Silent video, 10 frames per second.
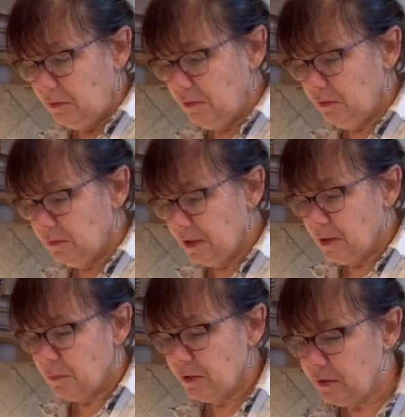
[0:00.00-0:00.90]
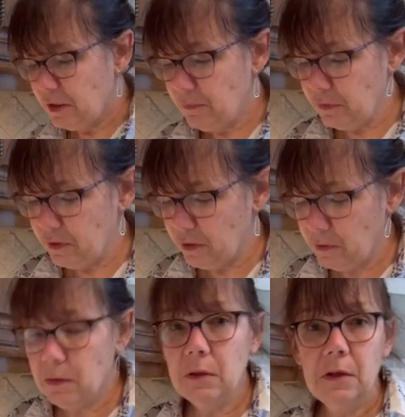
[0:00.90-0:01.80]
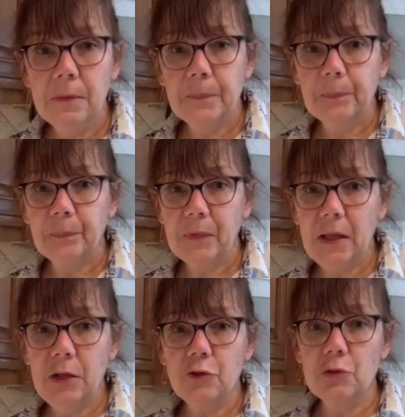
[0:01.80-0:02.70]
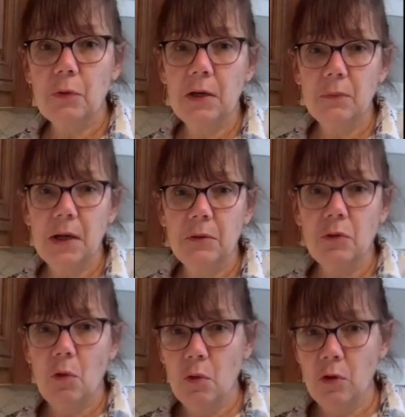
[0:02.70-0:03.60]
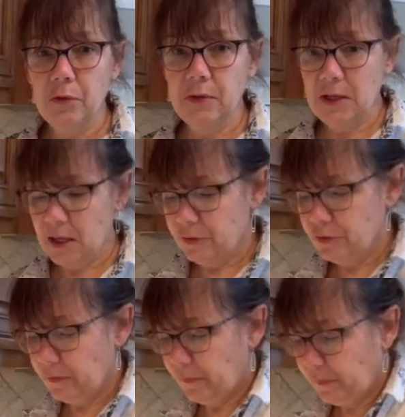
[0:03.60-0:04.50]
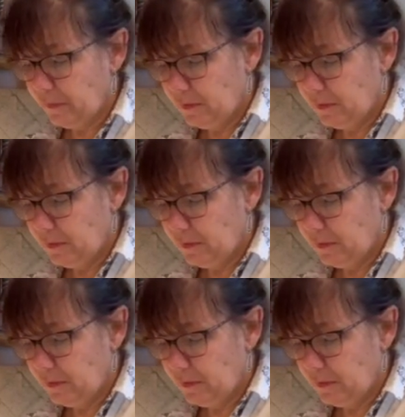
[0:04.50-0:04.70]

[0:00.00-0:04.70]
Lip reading: All right, I'm gonna leave a little inch right around all the edges.